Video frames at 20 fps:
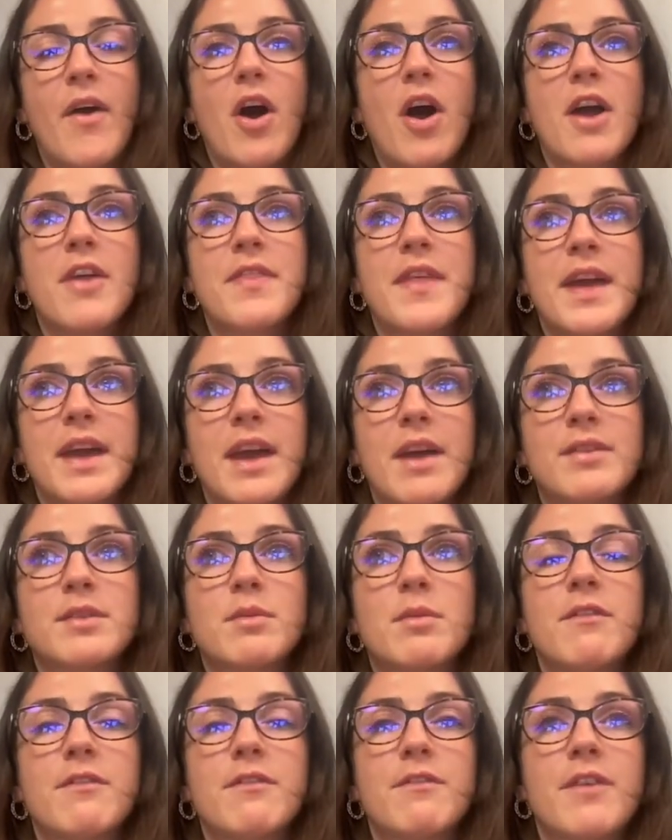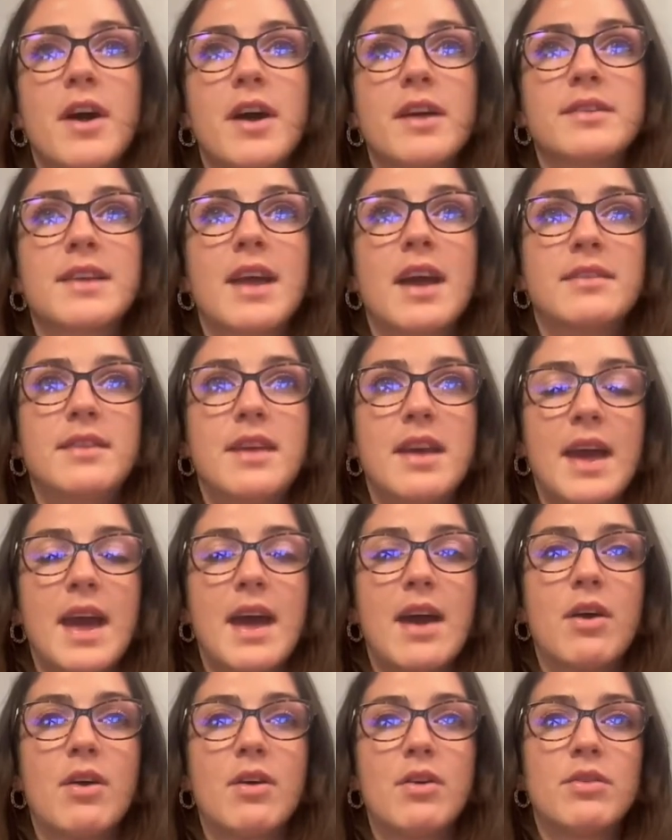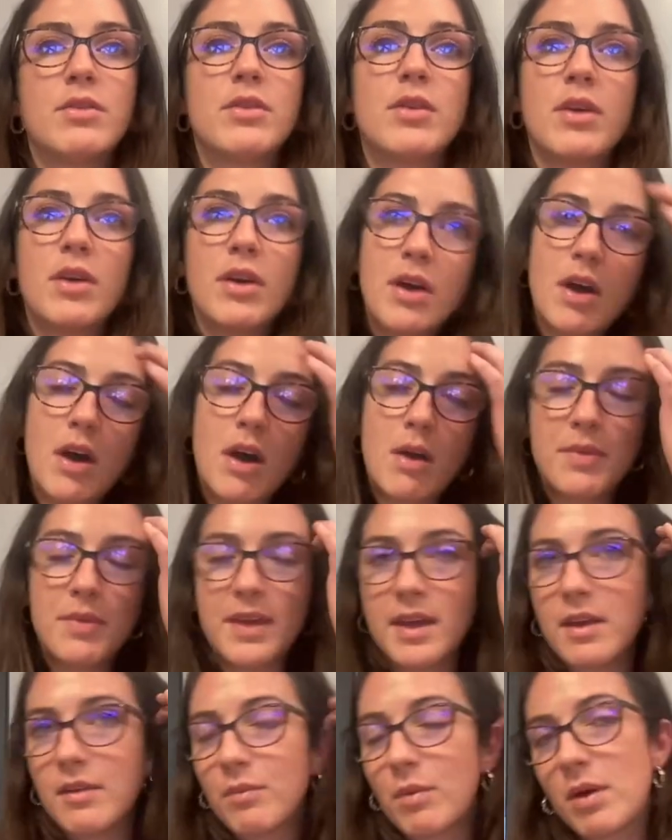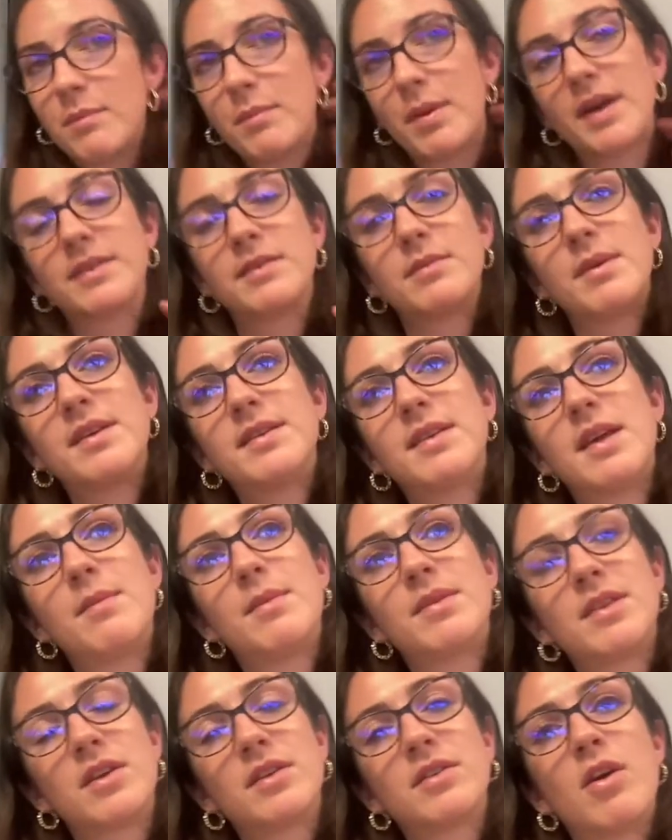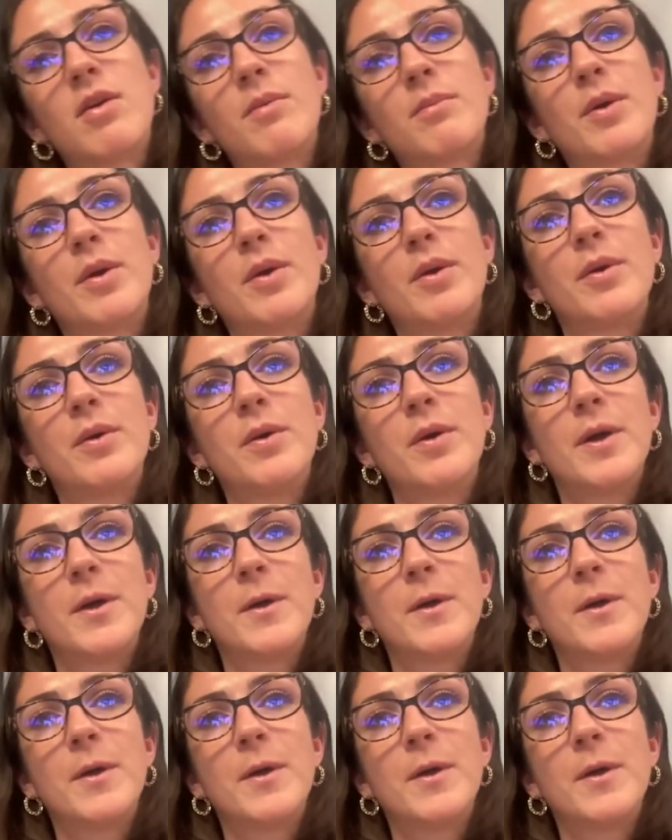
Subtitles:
I think if someone first gets the account, I'm thinking of one person on my team as an example.